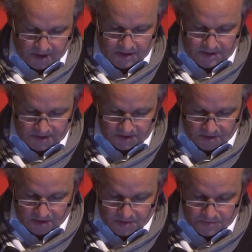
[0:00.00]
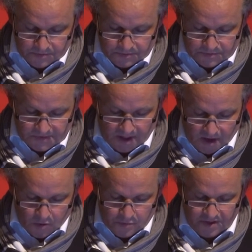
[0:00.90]
And these are
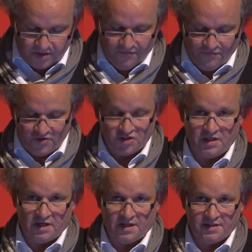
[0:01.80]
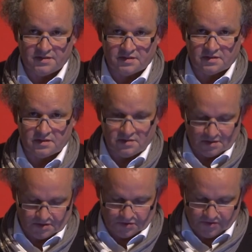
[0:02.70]
now being visualized
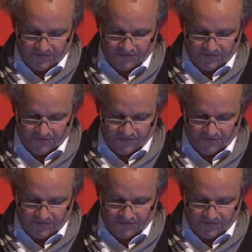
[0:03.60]
and sort